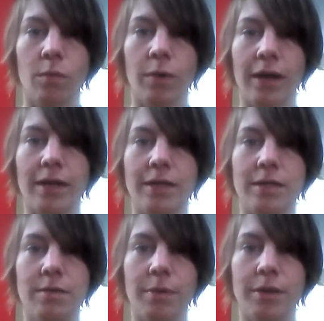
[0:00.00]

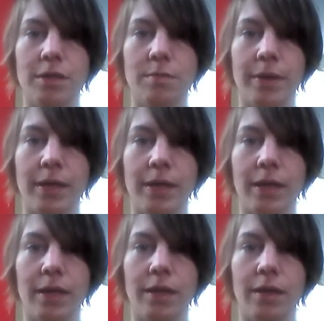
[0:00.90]
Whereas participating
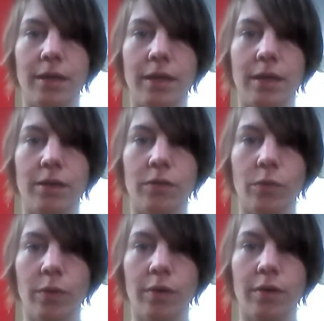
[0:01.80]
in the
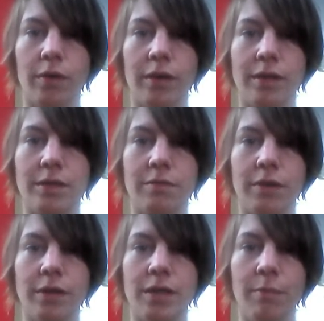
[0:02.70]
disorder is a
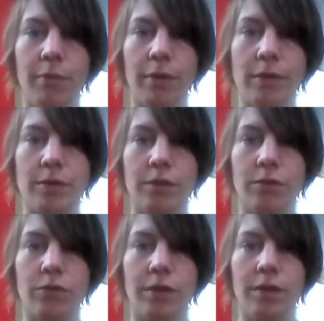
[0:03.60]
very temporary
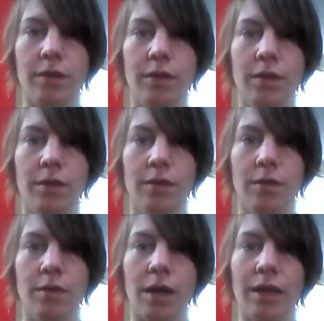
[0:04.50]
solution,
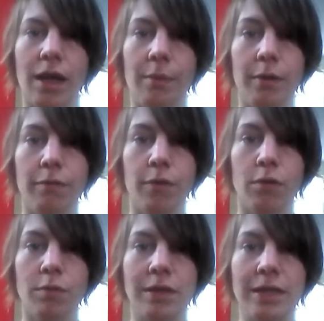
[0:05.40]
allowing
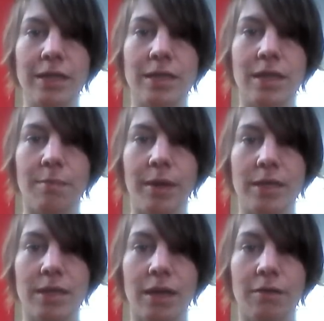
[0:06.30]
for a release that
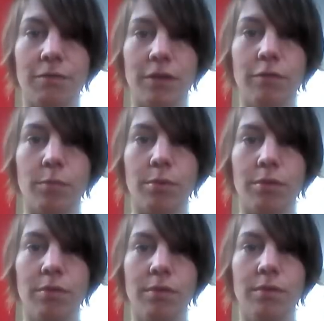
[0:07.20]
makes life
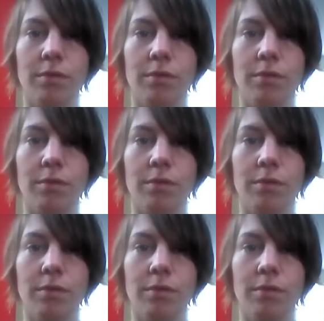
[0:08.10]
livable.